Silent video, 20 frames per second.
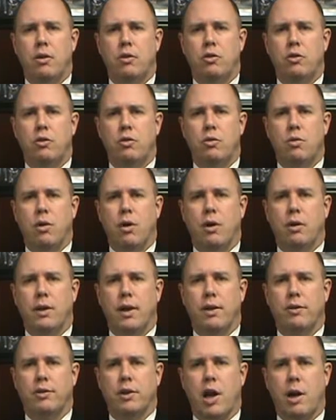2 are
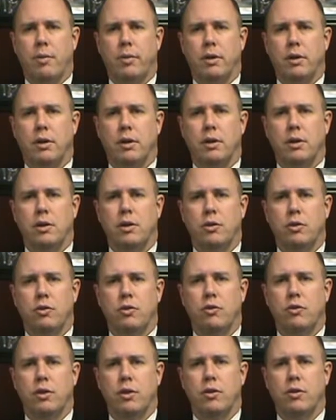less commonly
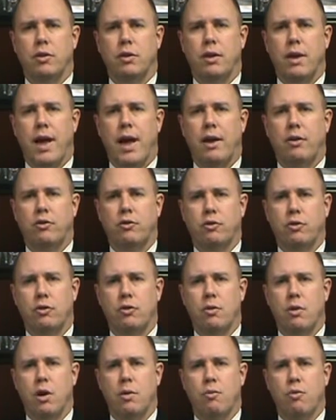used, and the last
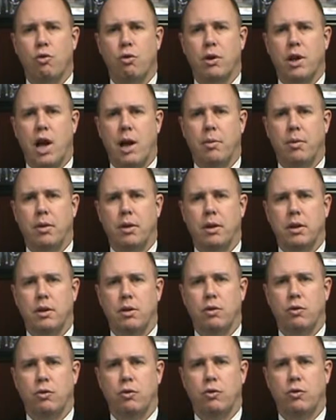2 are more commonly
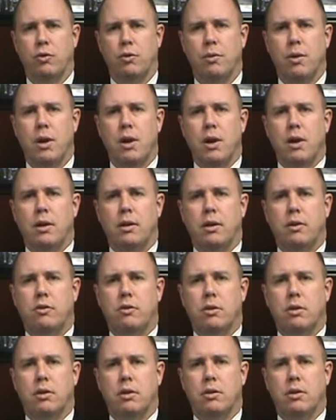used. Let's
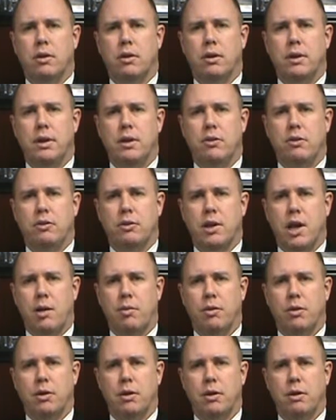look at the least
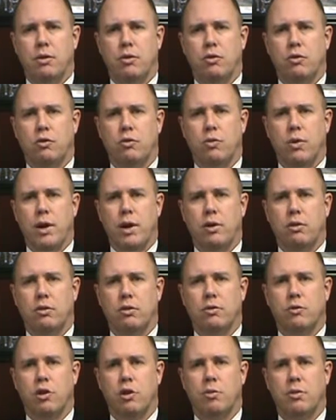commonly used ways
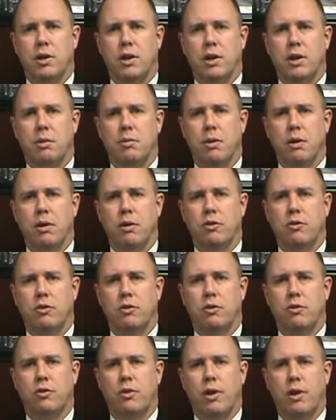of terminating a marriage in
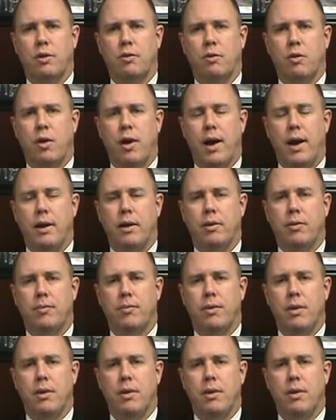the state of Ohio.